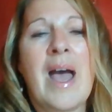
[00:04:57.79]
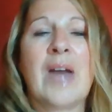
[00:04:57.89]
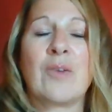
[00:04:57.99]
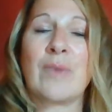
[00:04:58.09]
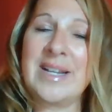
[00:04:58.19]

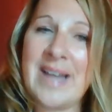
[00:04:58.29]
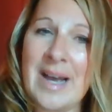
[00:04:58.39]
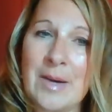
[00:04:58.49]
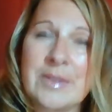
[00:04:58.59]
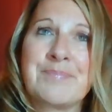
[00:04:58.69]
And right
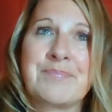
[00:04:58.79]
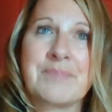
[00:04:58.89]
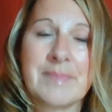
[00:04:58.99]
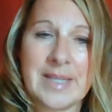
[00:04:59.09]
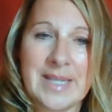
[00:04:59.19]
now,
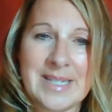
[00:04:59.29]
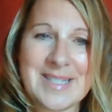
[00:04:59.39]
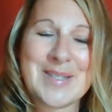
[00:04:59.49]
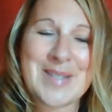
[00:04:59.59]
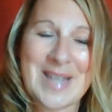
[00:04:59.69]
it
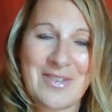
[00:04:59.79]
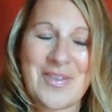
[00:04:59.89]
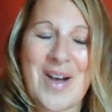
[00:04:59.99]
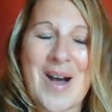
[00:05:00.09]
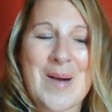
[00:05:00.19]
isn't
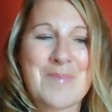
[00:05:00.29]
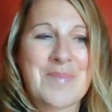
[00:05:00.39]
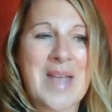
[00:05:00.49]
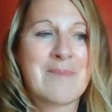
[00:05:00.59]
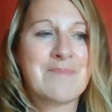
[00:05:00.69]
safe.
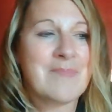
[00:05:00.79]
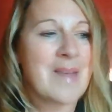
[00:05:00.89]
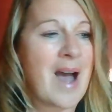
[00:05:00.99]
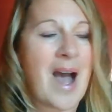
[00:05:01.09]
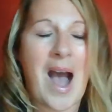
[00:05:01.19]
And
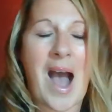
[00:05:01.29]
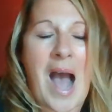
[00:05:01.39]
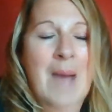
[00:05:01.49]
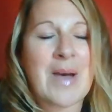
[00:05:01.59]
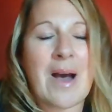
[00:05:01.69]

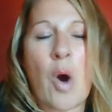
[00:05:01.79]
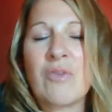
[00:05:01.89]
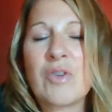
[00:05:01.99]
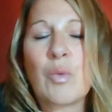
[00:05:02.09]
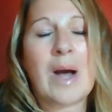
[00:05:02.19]
I'm
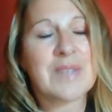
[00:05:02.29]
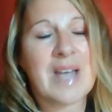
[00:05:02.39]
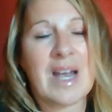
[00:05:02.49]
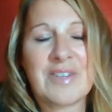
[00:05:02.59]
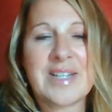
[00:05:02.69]
overwhelmed
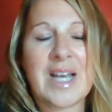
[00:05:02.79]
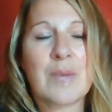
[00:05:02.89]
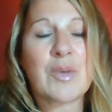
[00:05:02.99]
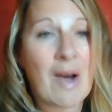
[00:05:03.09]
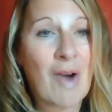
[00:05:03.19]
every day
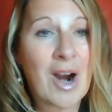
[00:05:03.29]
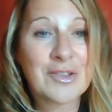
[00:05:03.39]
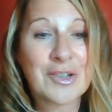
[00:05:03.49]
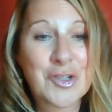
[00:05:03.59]
with how hard they're